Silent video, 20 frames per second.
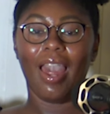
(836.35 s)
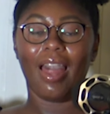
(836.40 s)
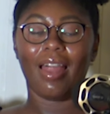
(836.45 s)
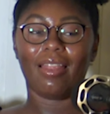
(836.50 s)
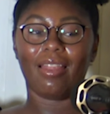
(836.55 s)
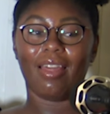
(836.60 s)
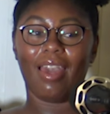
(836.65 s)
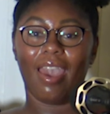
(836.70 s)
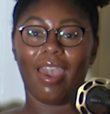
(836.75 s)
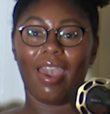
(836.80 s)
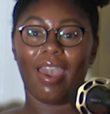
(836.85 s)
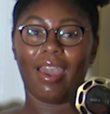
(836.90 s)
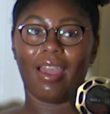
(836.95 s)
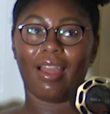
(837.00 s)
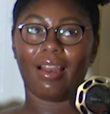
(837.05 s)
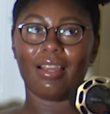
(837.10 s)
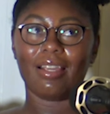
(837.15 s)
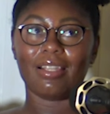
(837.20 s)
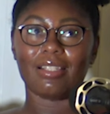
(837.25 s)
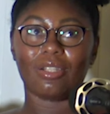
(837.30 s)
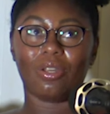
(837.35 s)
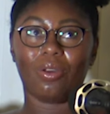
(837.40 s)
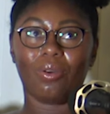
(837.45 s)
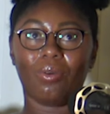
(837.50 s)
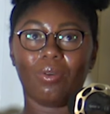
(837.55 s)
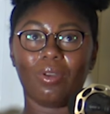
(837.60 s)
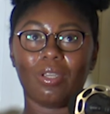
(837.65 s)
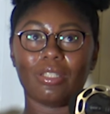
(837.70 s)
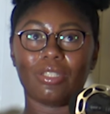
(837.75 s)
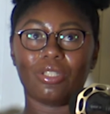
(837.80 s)
that is
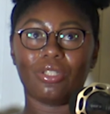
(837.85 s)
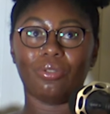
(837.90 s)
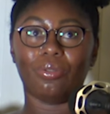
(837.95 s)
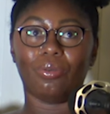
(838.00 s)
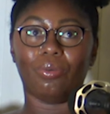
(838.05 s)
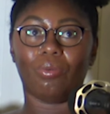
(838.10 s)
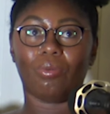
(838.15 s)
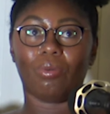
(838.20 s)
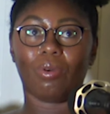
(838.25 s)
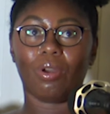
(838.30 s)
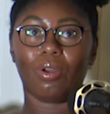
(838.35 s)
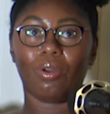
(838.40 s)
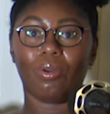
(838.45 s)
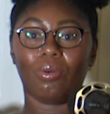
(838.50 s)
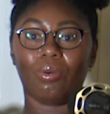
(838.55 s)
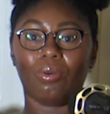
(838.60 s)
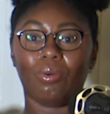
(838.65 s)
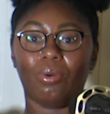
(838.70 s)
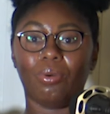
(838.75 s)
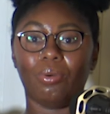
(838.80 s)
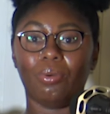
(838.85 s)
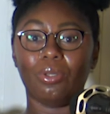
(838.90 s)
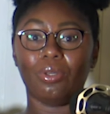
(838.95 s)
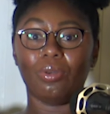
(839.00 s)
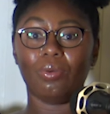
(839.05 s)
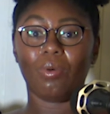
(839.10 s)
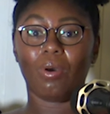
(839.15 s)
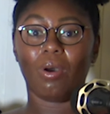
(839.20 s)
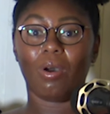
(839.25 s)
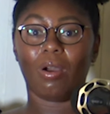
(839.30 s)
going to grow who
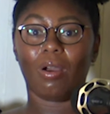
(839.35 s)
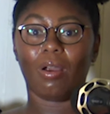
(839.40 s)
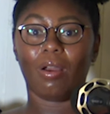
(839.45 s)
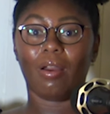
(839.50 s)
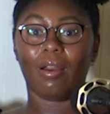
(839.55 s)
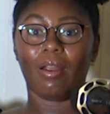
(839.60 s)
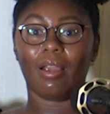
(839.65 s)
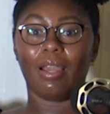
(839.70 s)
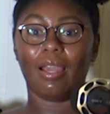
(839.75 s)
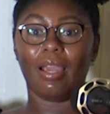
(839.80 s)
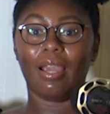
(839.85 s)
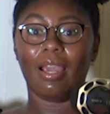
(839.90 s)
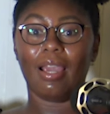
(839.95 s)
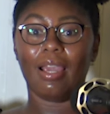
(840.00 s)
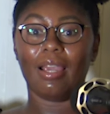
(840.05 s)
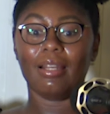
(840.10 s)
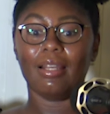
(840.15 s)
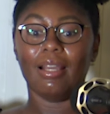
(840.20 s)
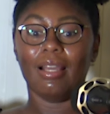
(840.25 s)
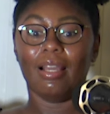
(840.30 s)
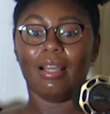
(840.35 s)
you are and